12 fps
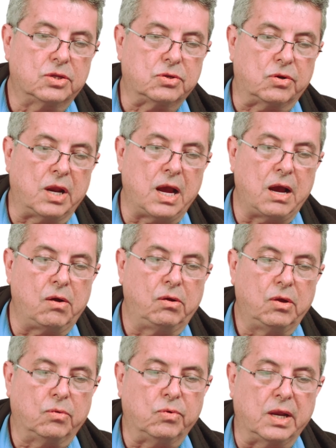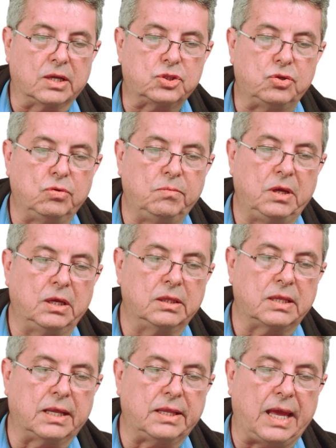So now we are
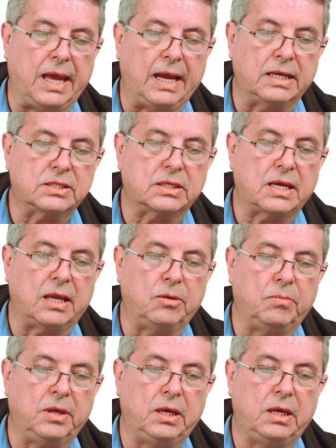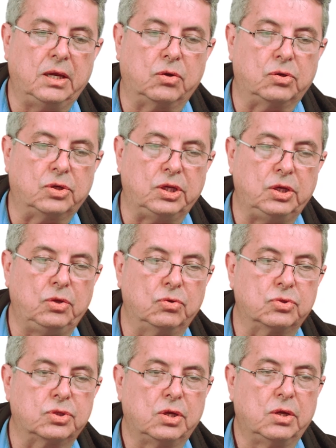assuming that x can be
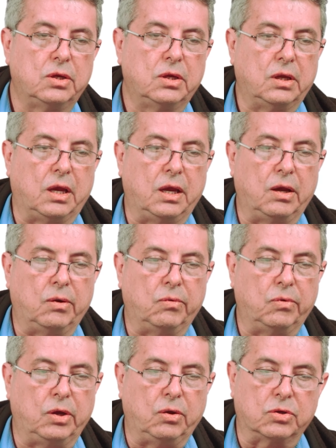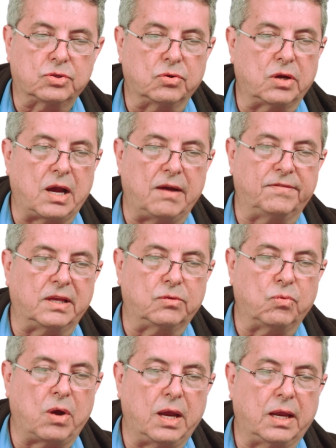continuous. We also have that
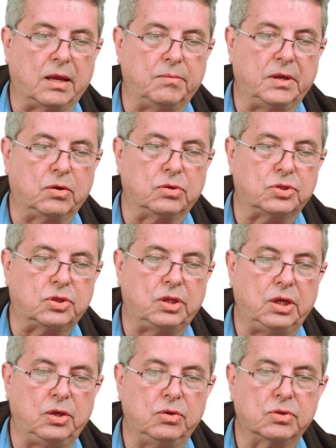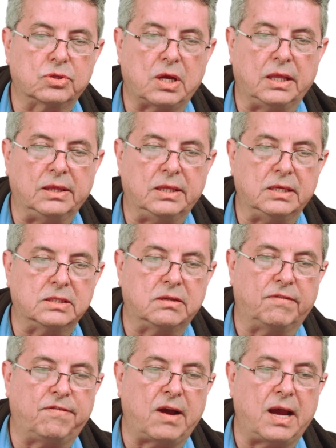y can be continuous, and these
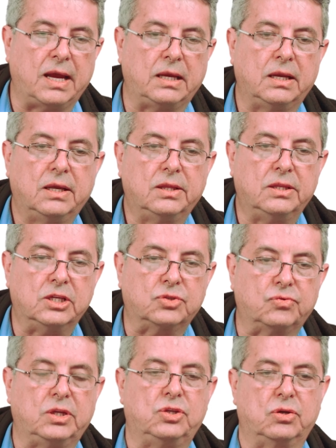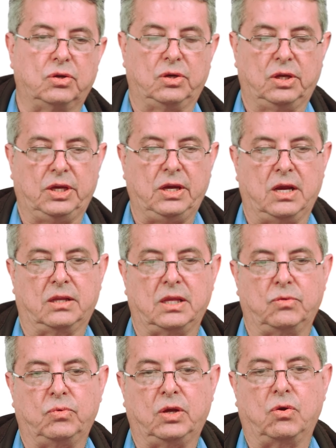define this region here
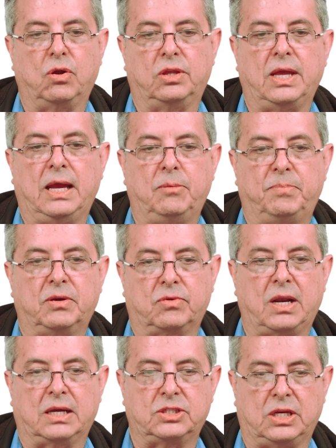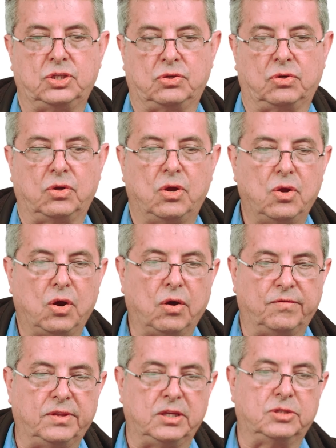that we call the LP relaxation
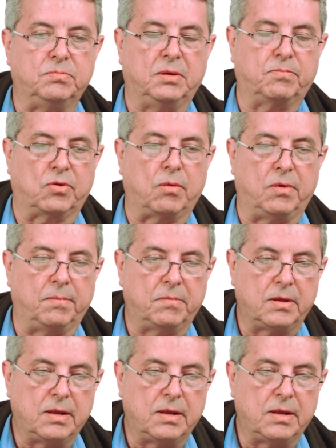of this MIP problem.